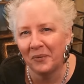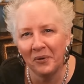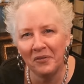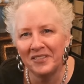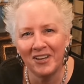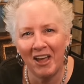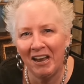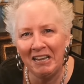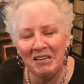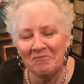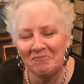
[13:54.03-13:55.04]
were the
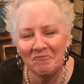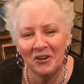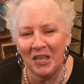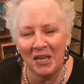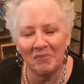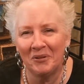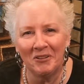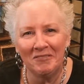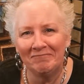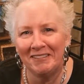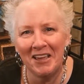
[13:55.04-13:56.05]
tiny,
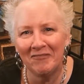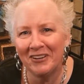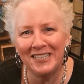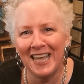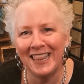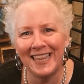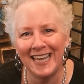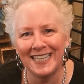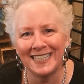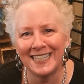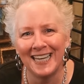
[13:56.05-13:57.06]
forgettable, everyday
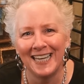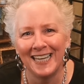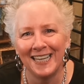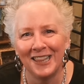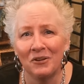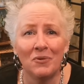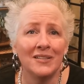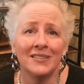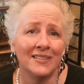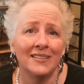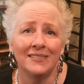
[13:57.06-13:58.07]
things, the ones
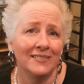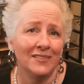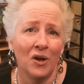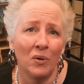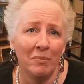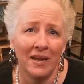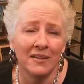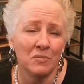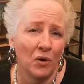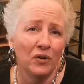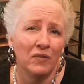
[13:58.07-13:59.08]
that no one makes
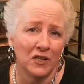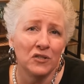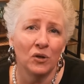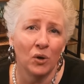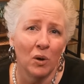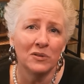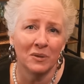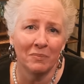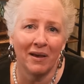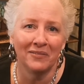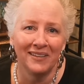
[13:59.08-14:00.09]
motivational quotes
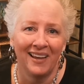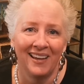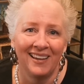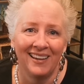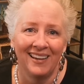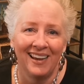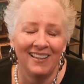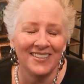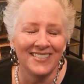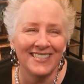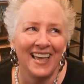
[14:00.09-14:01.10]
about. And the
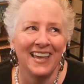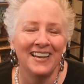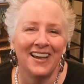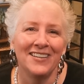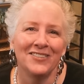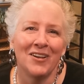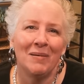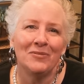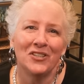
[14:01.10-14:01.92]
second I stopped